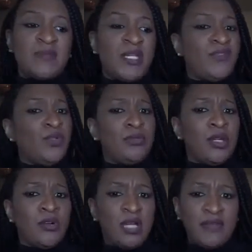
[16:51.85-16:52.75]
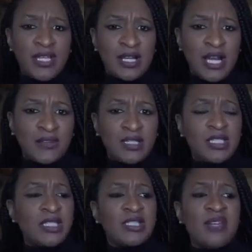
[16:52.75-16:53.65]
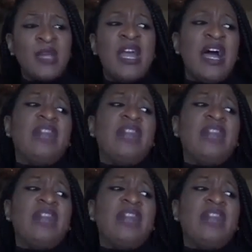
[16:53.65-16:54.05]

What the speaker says: But if you don't have that kind of relationship, I